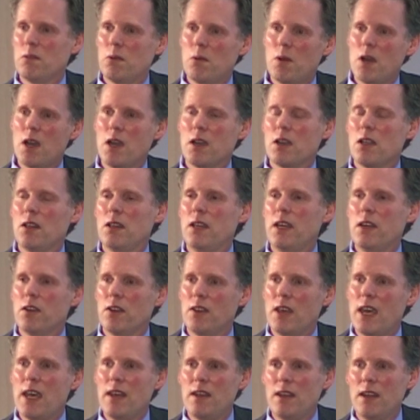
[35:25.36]
walk leader
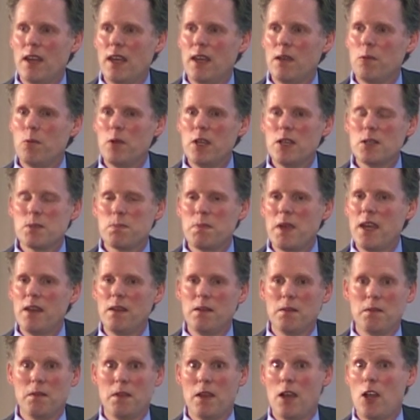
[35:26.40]
that day. We
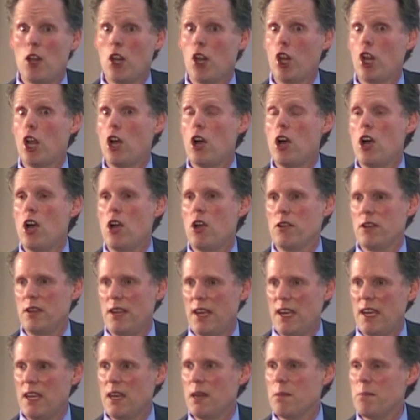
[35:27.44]
spent a long
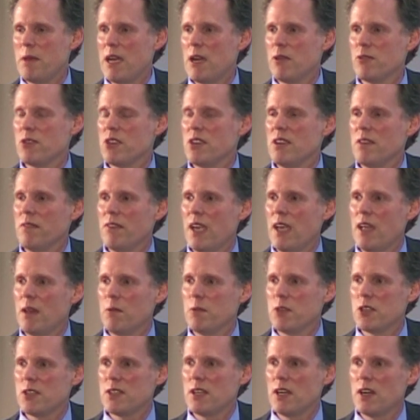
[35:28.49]
day in a bouncing
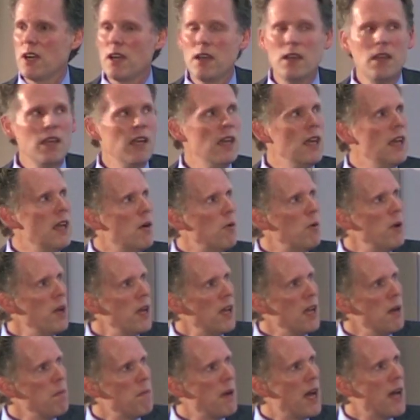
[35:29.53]
van with Sarah. We
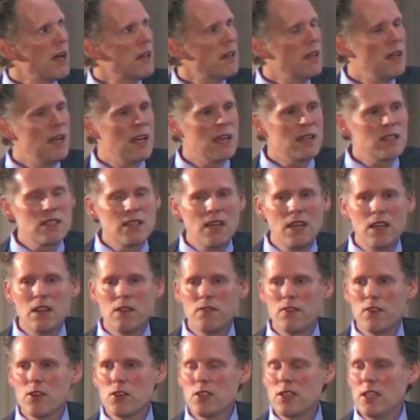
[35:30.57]
came back the next day, and the
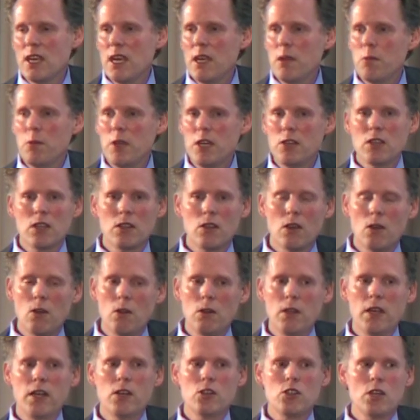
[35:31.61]
first day we took the
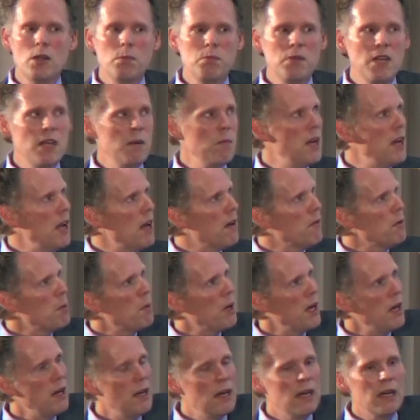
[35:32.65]
whole leadership team, and
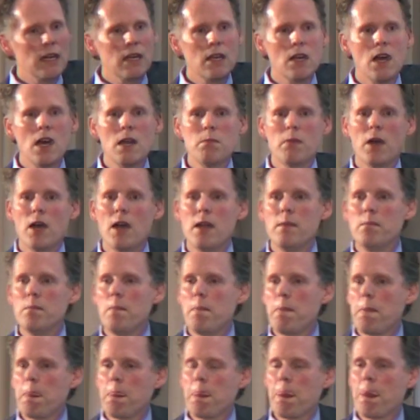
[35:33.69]
everybody did a Kanban,
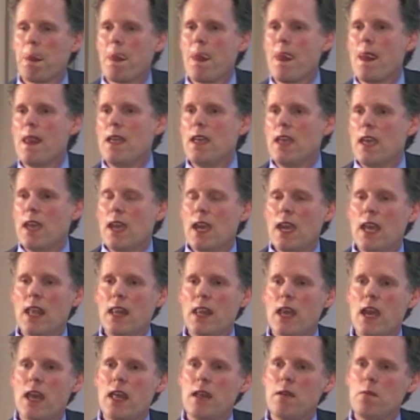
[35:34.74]
and
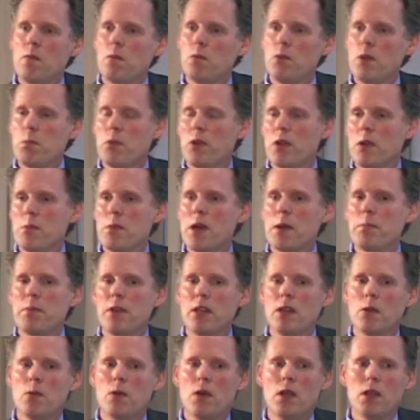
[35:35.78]
then we put them up
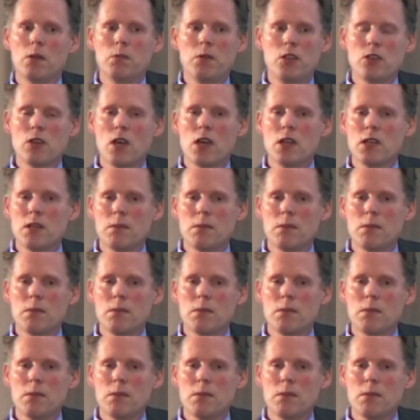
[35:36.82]
on the wall, and we talked